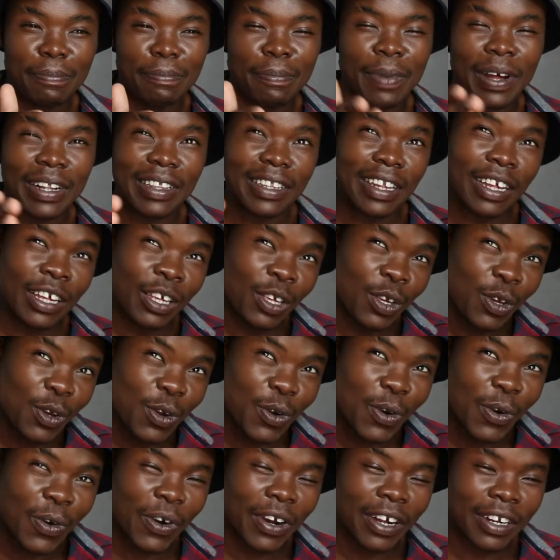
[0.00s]
But the
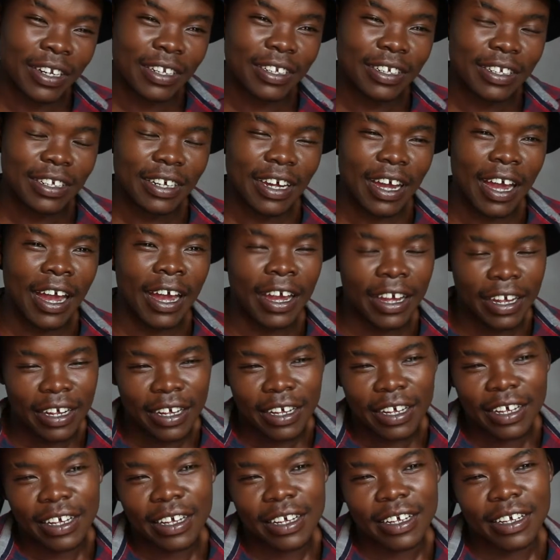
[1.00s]
new one, alright.
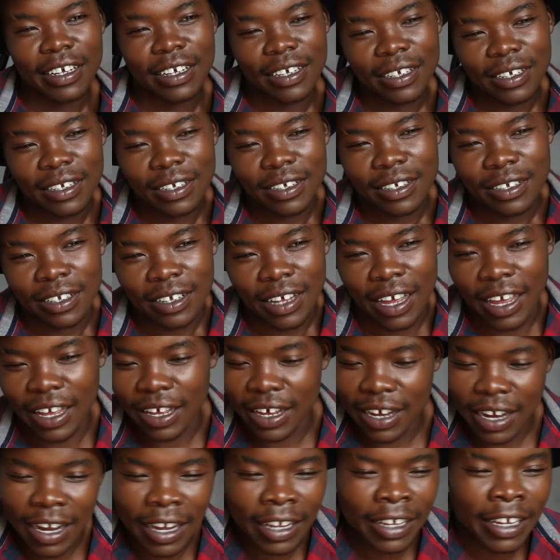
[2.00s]
Hey,
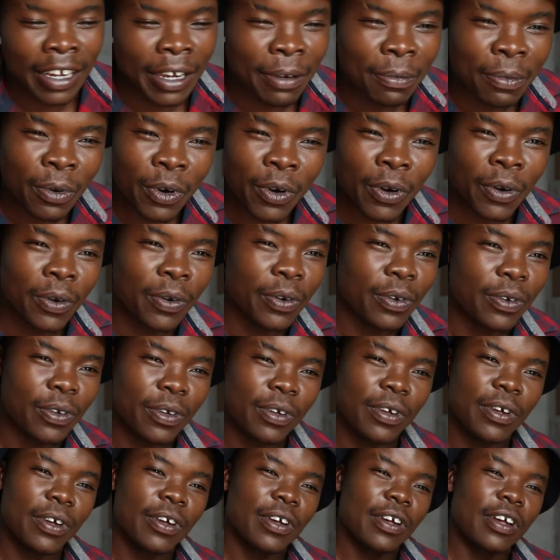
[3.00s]
Kanye, bro.
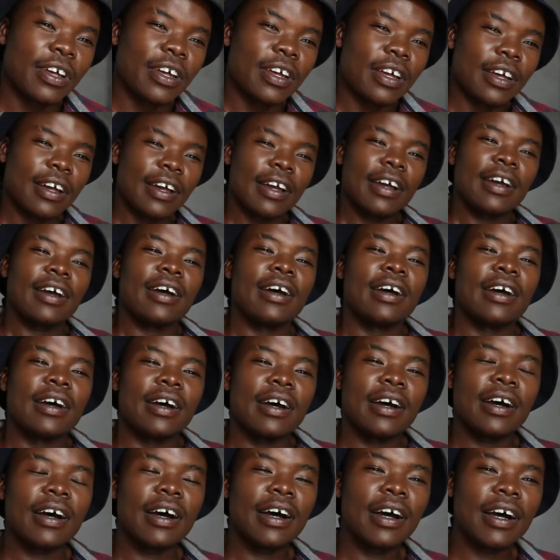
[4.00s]
I'll